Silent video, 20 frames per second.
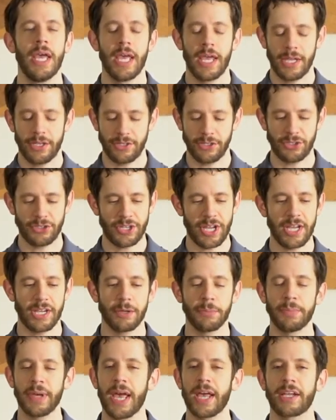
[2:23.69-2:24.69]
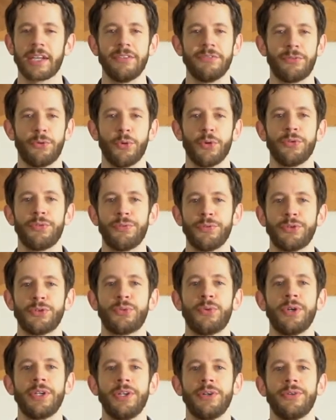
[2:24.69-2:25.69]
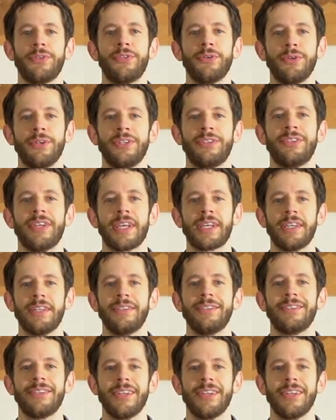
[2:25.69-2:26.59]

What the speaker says: and just shake them back and forth for 20 or 30 seconds.